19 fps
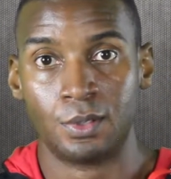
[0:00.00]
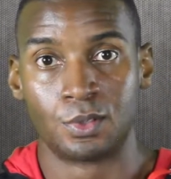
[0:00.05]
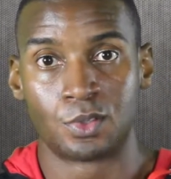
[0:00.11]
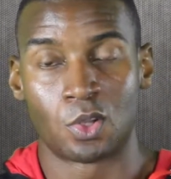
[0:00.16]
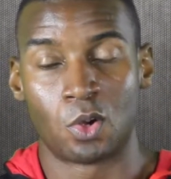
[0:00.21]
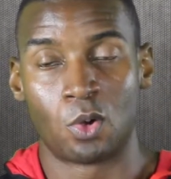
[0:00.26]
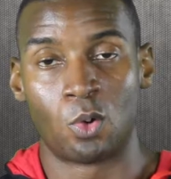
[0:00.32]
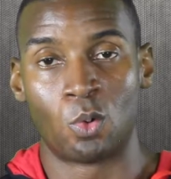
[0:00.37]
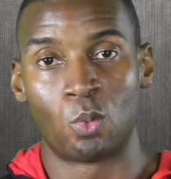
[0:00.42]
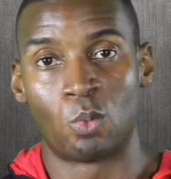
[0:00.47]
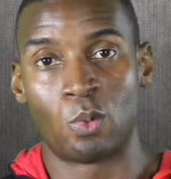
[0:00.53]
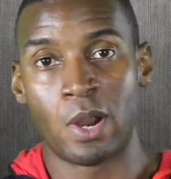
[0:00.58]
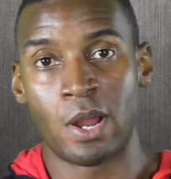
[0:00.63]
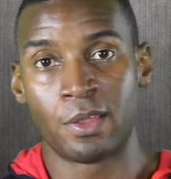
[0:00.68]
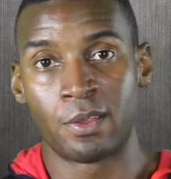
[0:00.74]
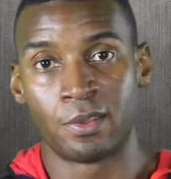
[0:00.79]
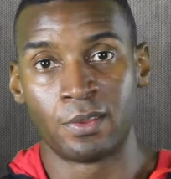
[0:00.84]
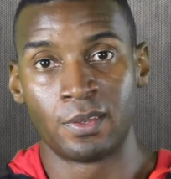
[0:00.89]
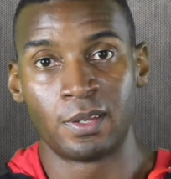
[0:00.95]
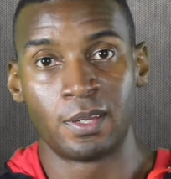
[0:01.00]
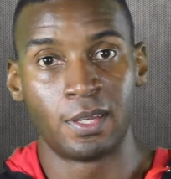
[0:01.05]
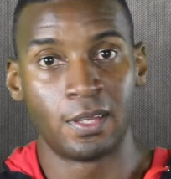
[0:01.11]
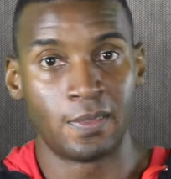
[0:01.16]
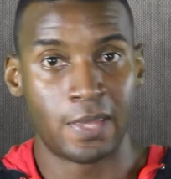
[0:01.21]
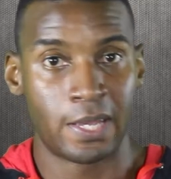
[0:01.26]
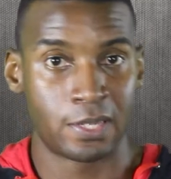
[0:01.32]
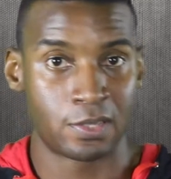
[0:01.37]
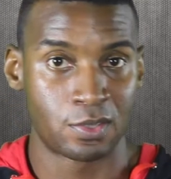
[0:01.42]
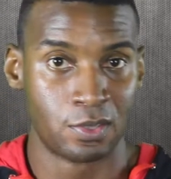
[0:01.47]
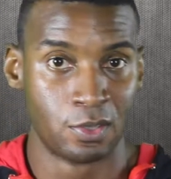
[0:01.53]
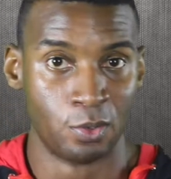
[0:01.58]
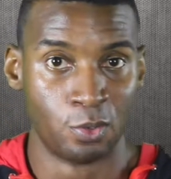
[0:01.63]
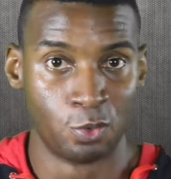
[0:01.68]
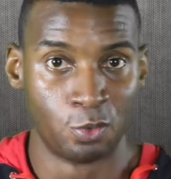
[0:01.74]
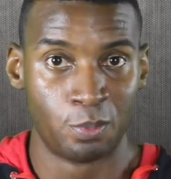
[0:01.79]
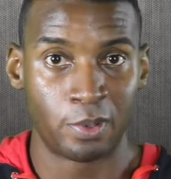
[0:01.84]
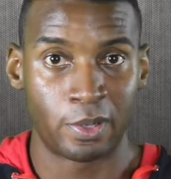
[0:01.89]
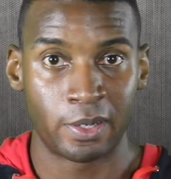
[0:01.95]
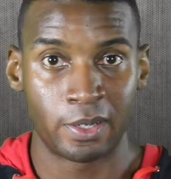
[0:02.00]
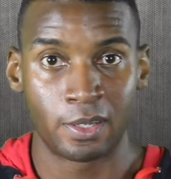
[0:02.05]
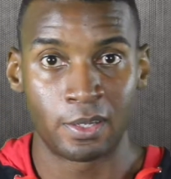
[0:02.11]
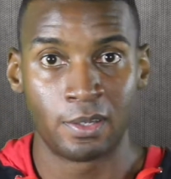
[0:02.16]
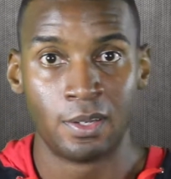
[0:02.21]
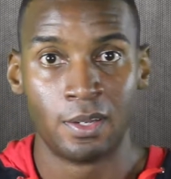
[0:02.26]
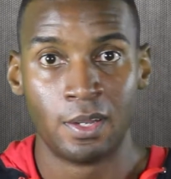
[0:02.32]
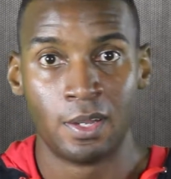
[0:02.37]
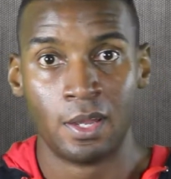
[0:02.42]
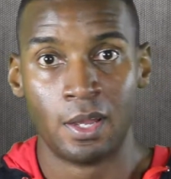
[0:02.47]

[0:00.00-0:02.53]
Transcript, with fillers: So rather than hitting that snooze button,